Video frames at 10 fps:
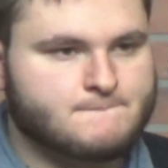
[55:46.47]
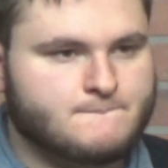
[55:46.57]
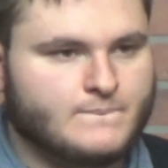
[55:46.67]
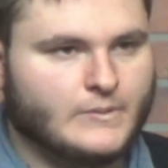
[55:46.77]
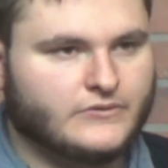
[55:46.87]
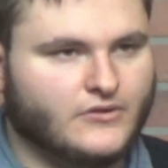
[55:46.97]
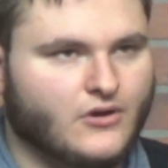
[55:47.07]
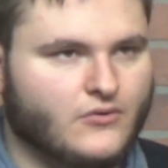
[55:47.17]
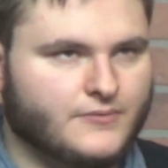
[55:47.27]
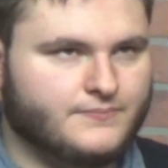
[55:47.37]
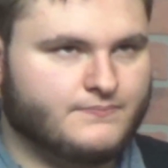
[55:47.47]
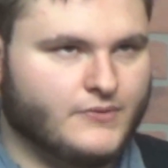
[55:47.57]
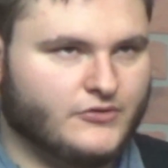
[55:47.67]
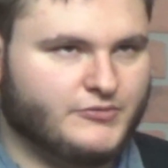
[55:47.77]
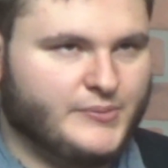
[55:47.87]
So what
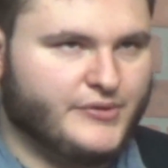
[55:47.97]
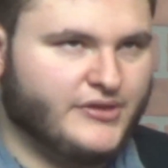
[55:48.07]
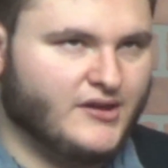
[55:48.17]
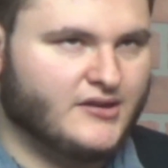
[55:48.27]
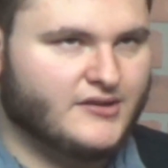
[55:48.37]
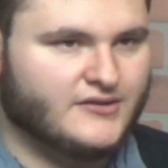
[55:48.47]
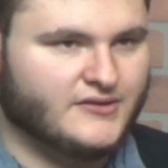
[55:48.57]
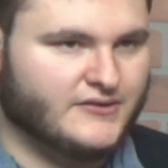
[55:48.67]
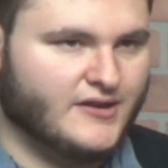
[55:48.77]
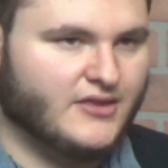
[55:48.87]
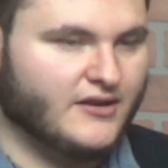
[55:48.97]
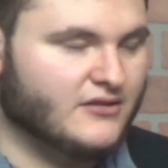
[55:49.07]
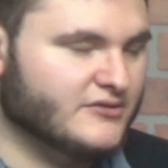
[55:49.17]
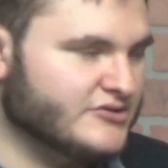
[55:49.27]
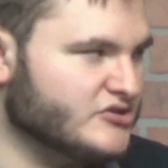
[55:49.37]
most people think it is that like a
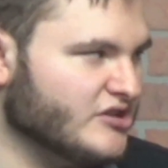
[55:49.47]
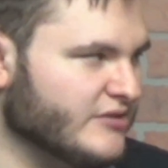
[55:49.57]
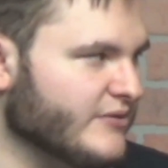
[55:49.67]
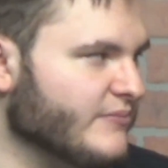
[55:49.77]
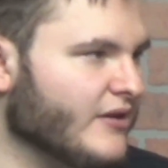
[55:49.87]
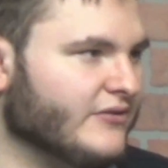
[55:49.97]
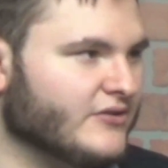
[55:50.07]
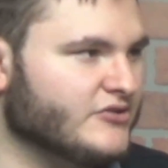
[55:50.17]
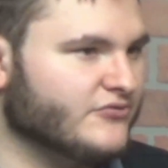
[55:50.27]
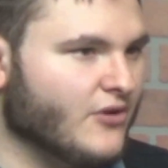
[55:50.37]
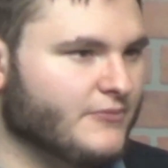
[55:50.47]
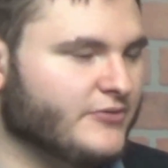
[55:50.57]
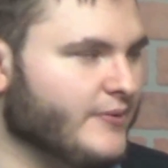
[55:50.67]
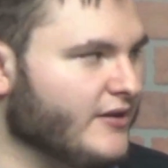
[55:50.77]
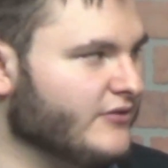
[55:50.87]
legitimate message from
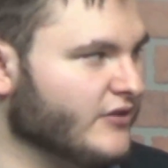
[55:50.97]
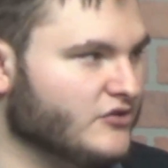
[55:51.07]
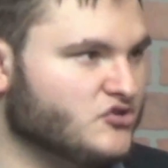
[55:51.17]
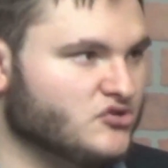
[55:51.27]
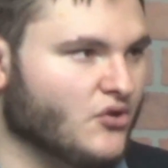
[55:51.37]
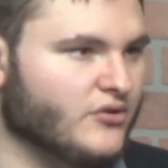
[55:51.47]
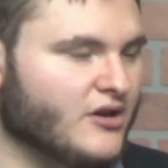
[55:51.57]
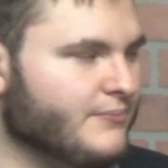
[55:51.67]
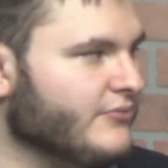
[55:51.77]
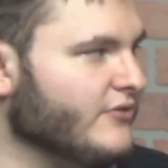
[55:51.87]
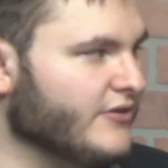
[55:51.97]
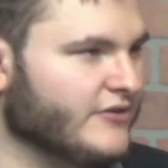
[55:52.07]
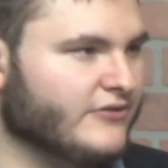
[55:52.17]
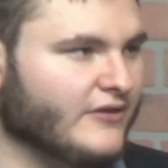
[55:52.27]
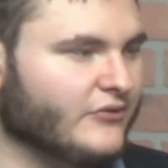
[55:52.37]
space like showed up in the
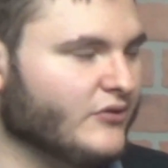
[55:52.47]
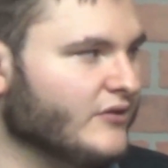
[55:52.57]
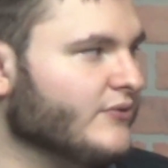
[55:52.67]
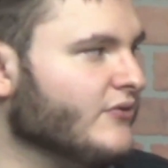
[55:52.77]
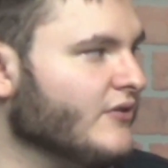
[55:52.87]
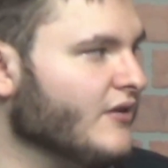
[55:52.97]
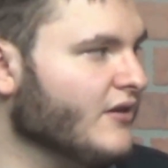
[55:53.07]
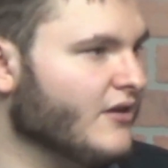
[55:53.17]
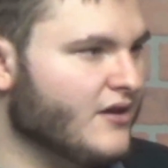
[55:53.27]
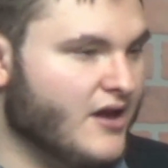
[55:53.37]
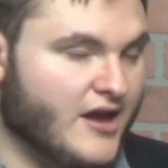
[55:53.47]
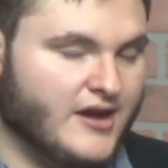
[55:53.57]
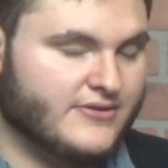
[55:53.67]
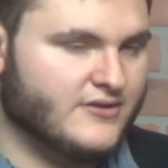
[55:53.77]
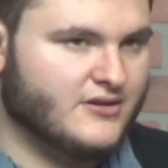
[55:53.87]
60s, and
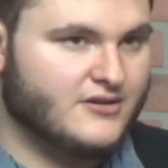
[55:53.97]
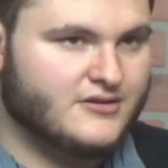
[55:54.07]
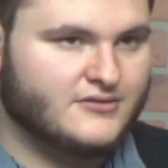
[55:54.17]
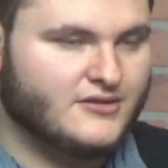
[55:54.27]
yeah,